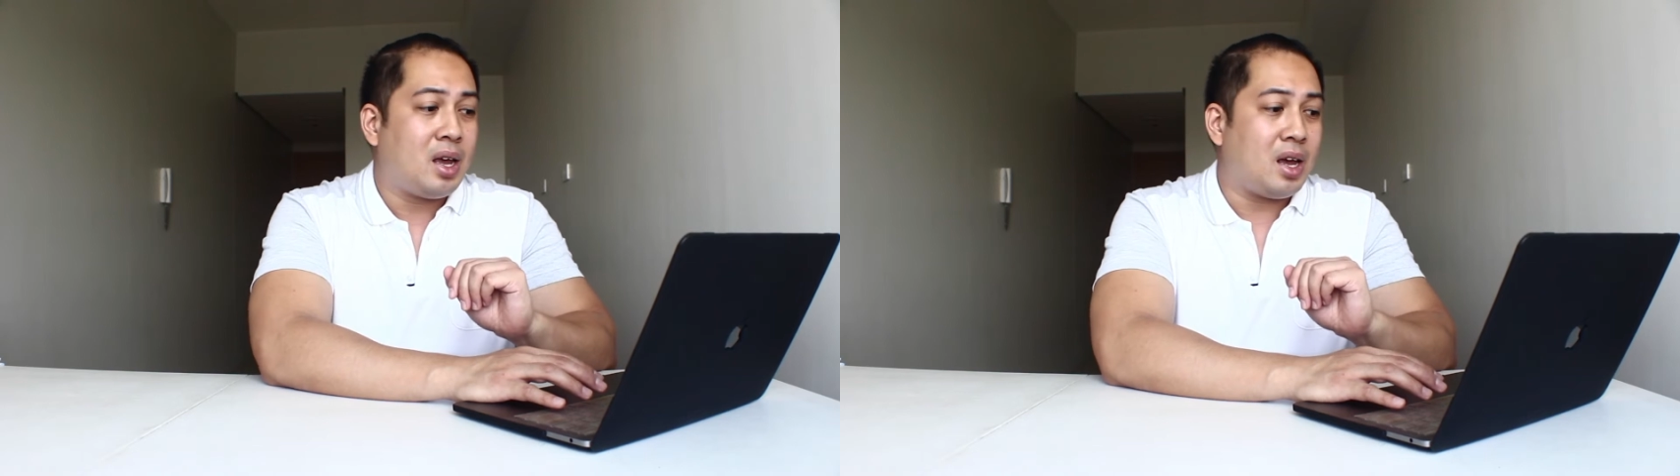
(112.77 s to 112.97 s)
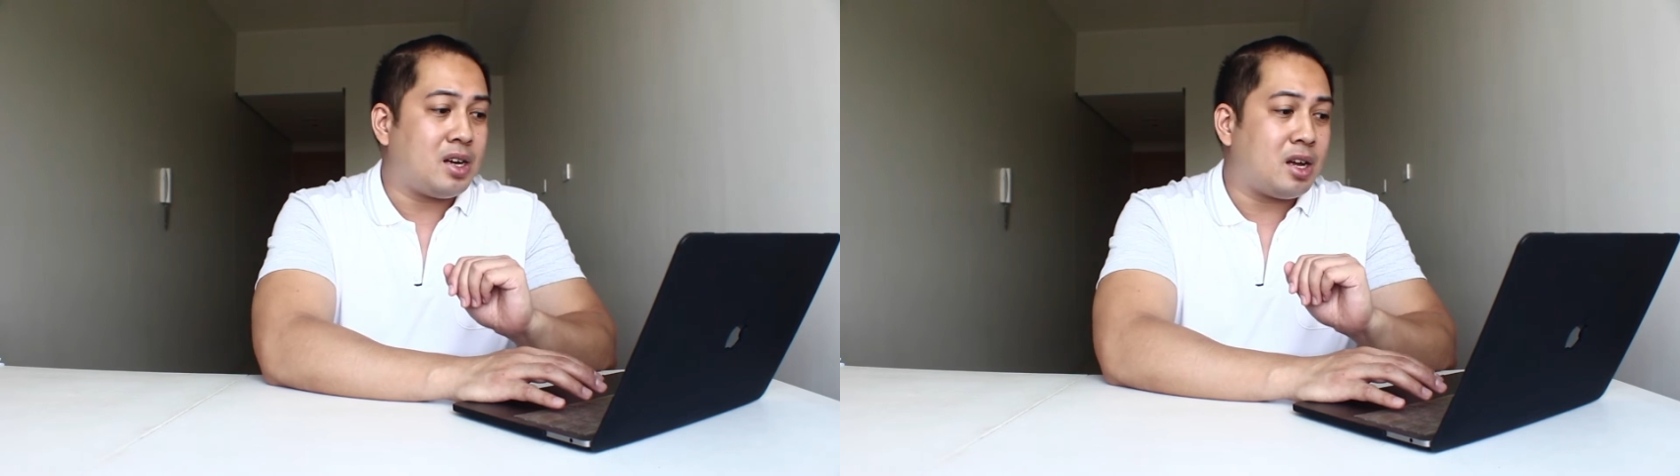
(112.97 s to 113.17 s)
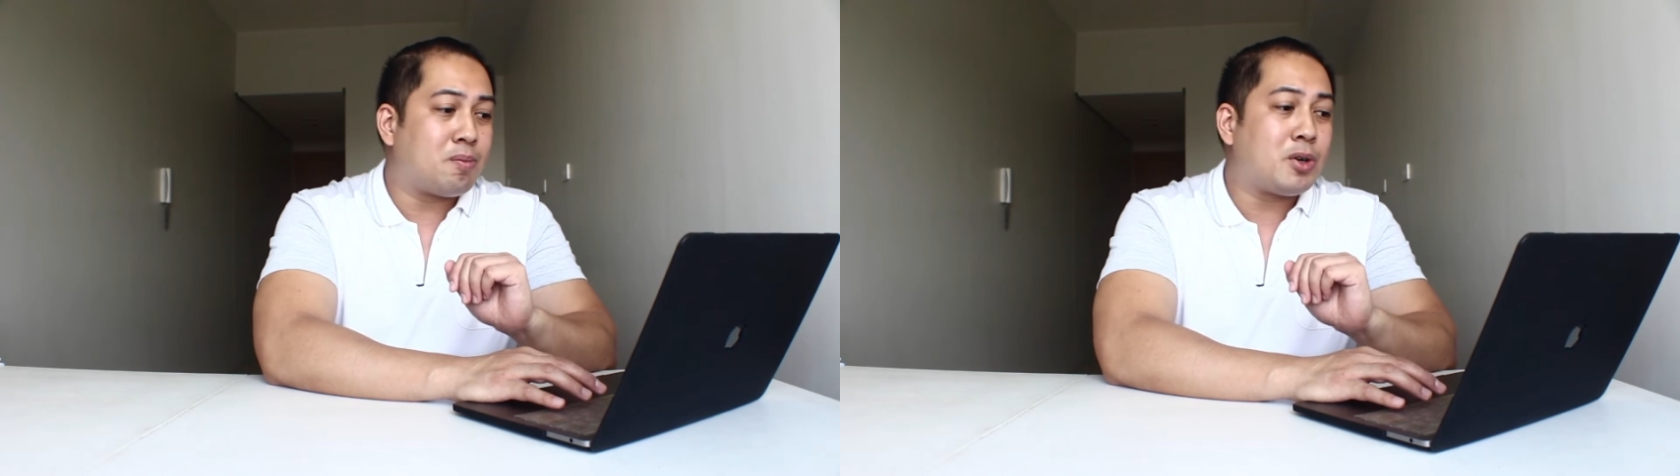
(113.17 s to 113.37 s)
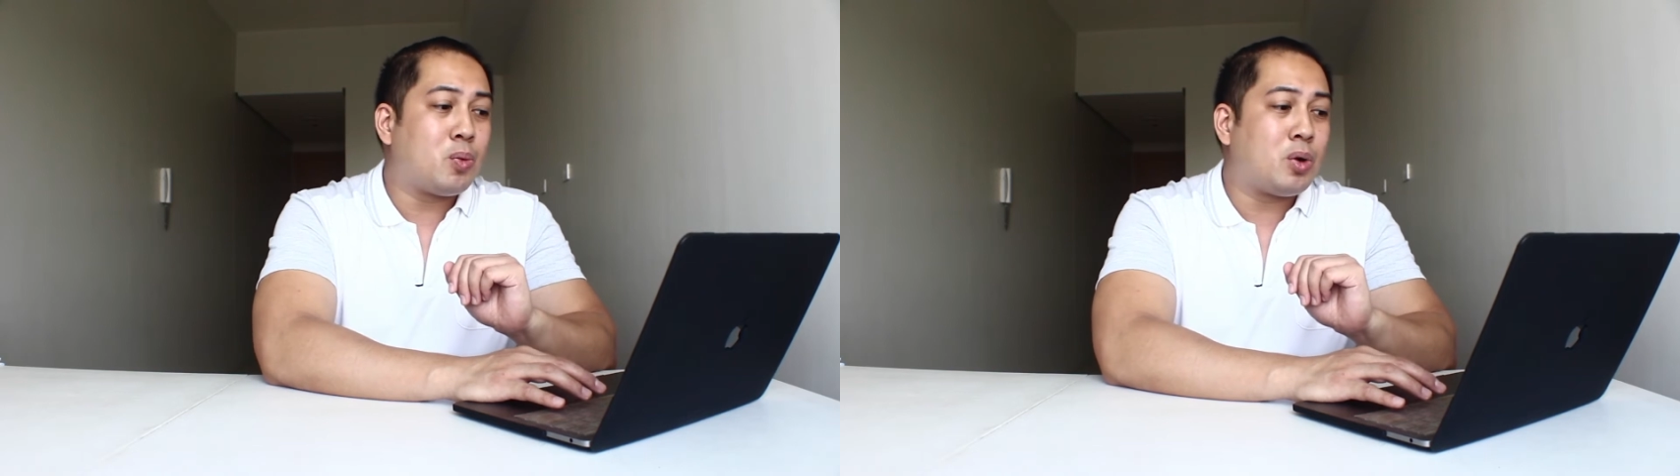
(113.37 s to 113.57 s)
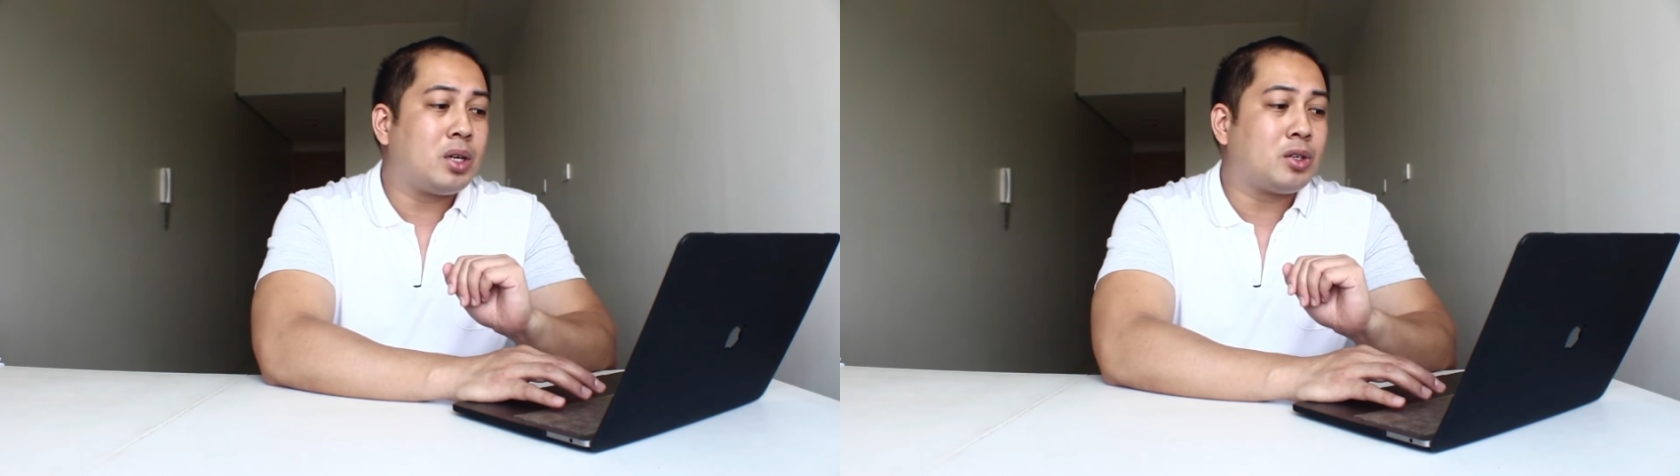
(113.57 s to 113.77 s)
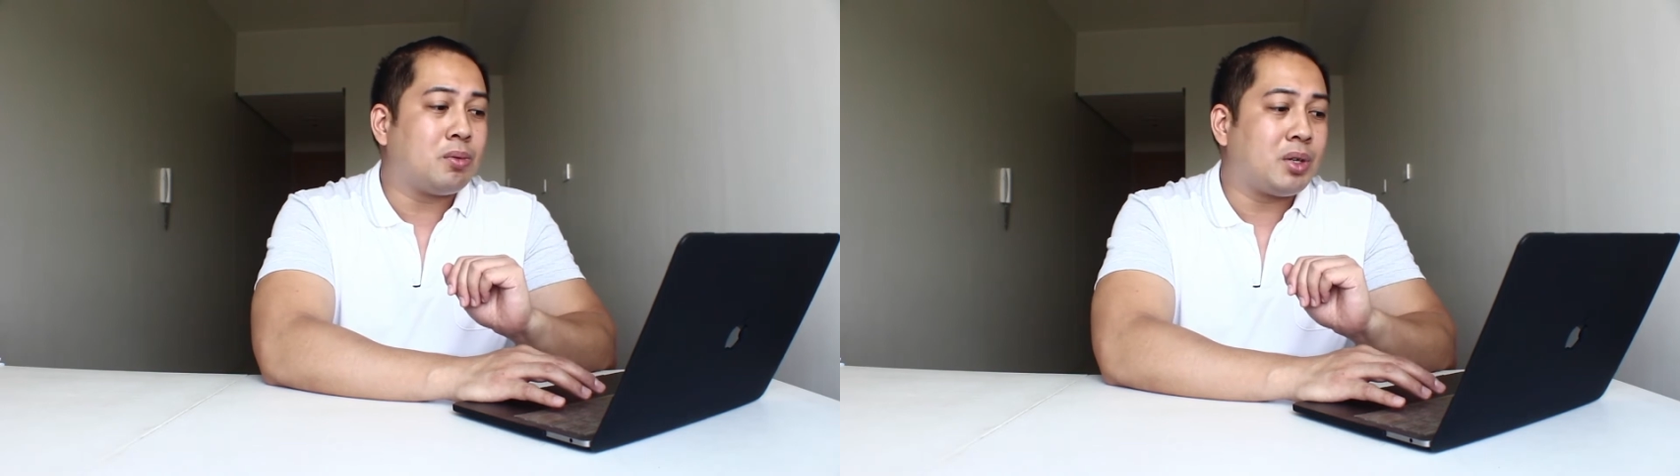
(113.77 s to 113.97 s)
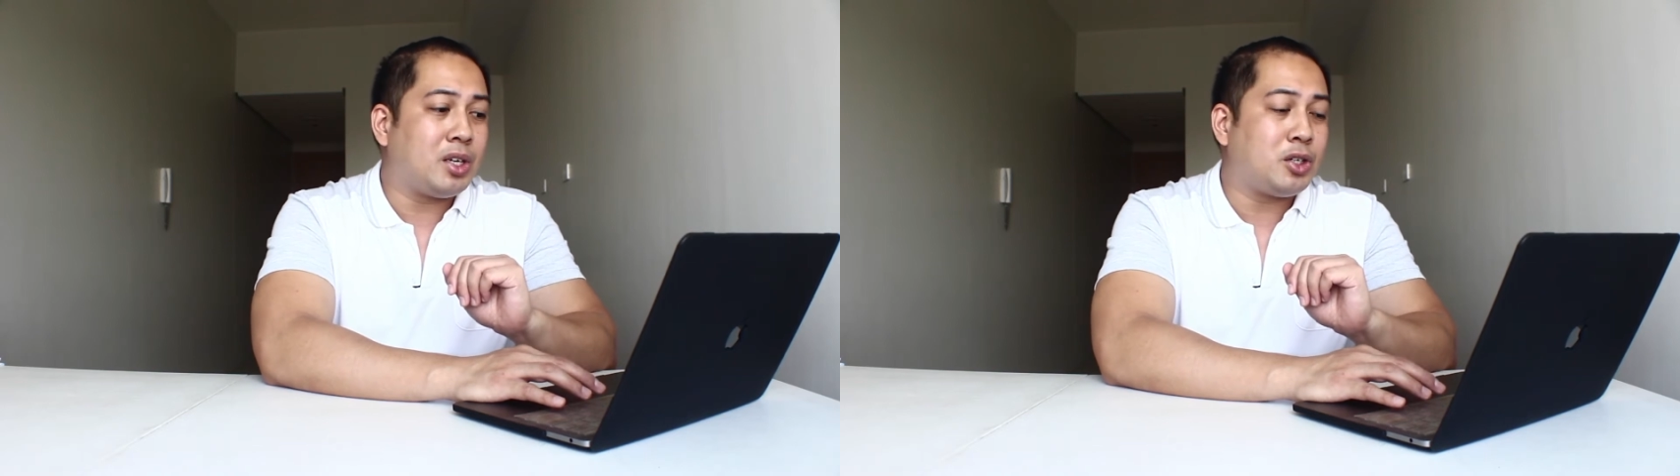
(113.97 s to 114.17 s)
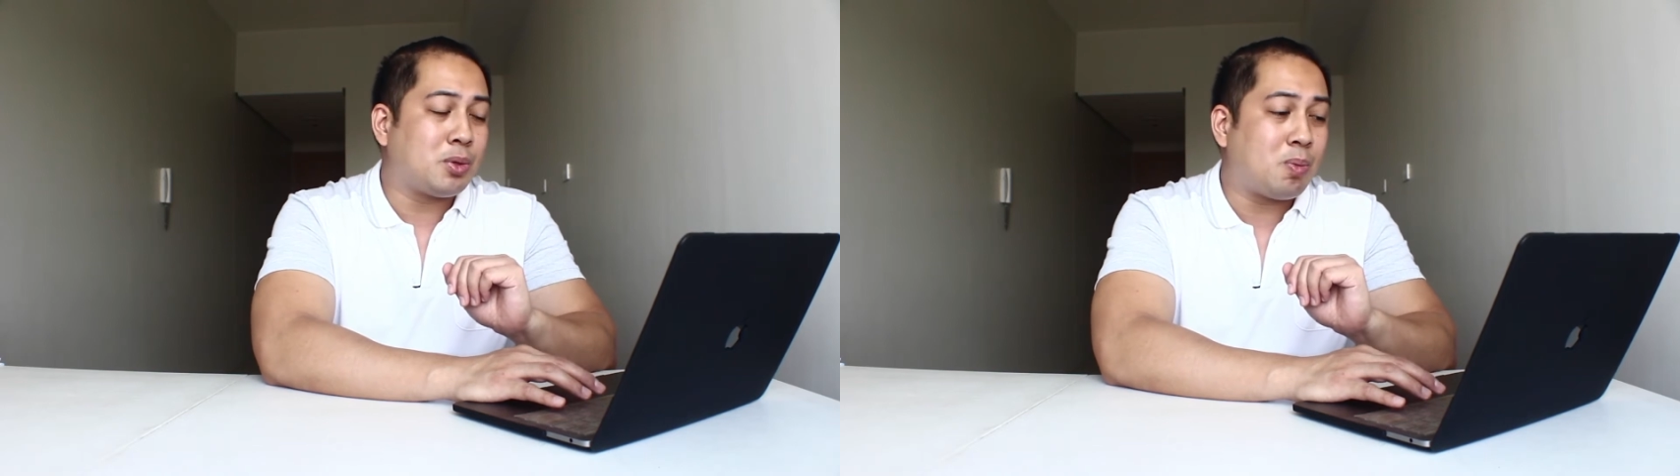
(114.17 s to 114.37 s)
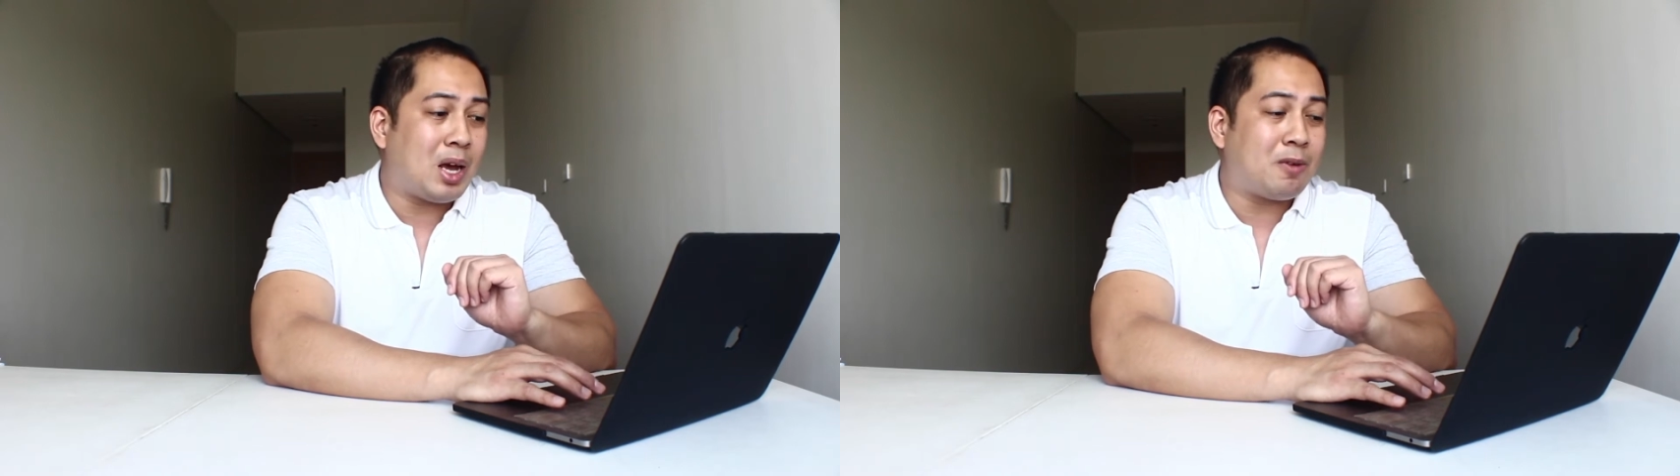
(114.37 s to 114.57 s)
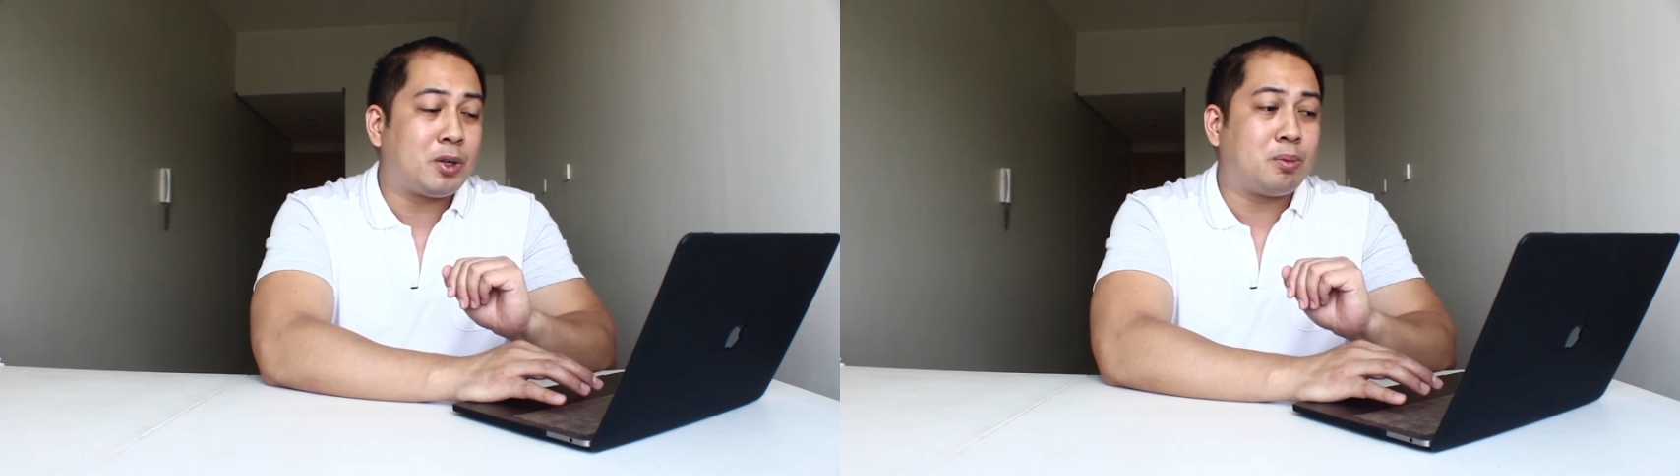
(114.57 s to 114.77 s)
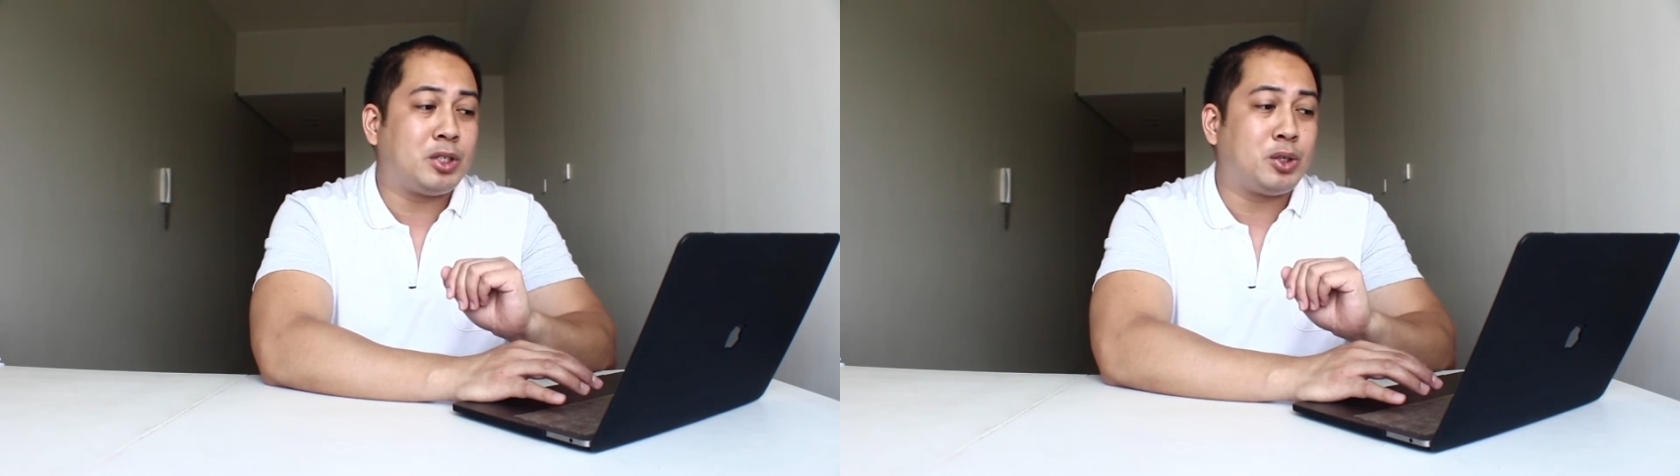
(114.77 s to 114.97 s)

and number one communications platform that